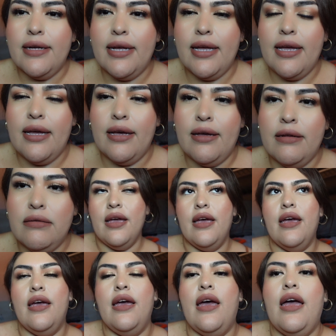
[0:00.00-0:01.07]
And
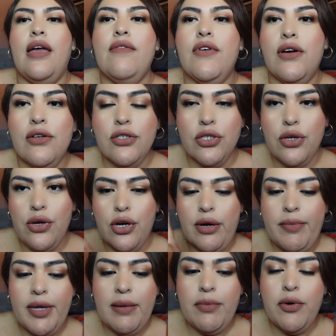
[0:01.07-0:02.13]
I've also heard
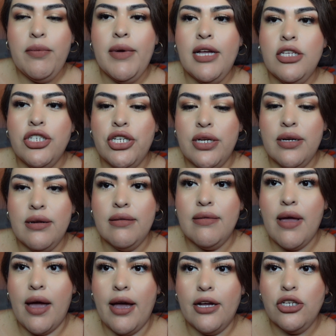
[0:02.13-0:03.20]
people mention
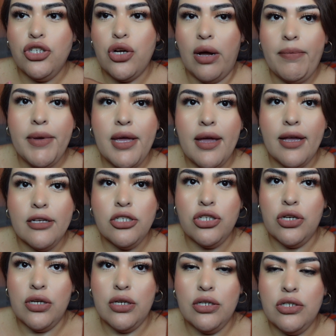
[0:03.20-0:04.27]
that shopping has
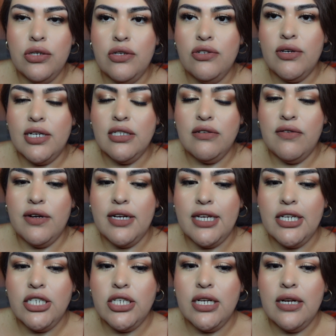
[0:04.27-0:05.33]
turned into a transfer
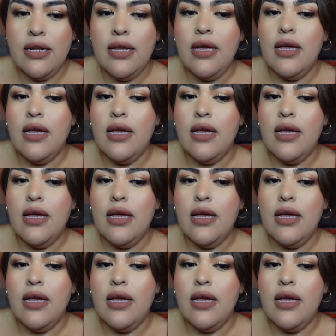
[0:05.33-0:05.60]
addiction,